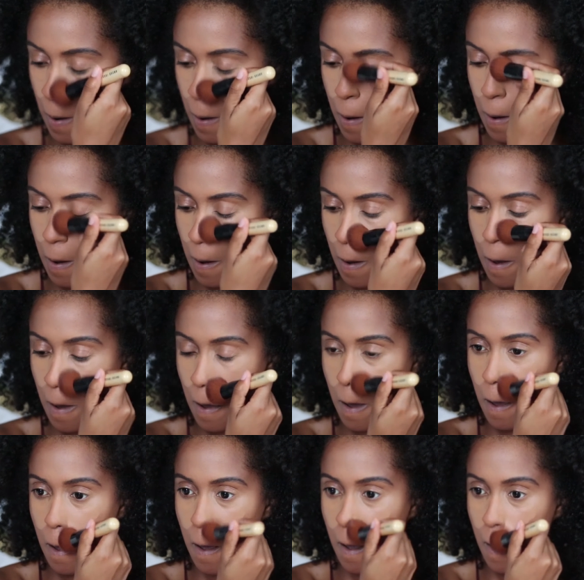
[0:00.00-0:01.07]

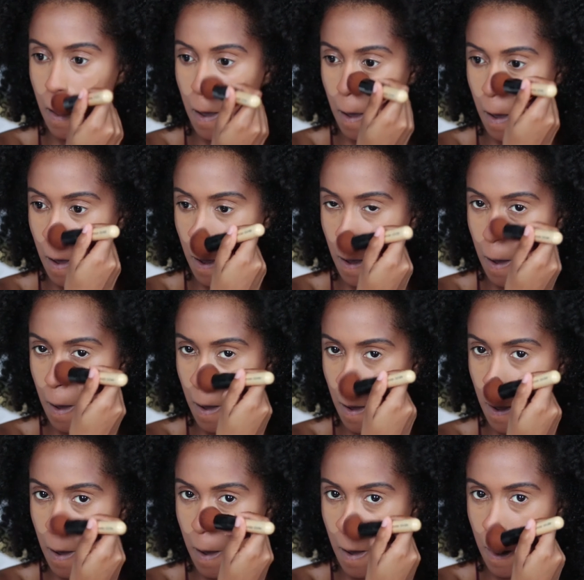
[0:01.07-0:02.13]

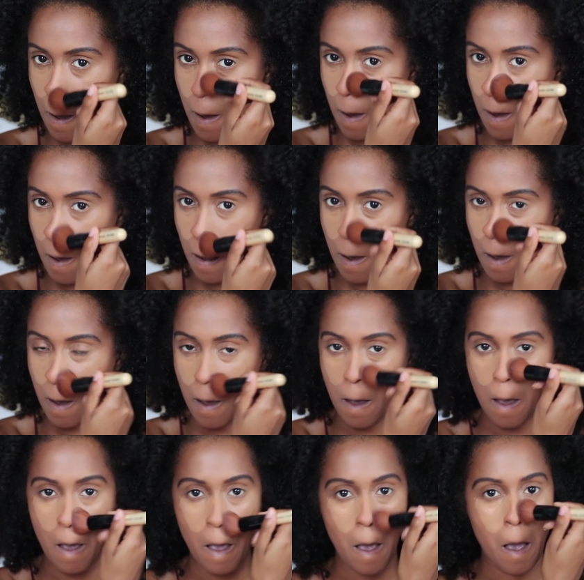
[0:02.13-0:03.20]

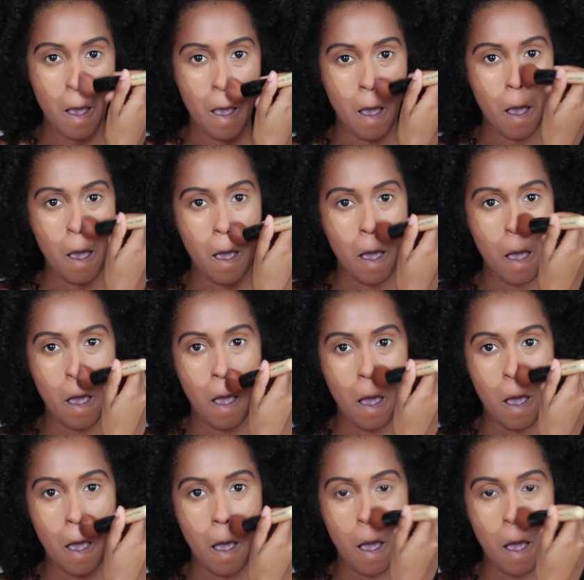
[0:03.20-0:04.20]
Nothing is said.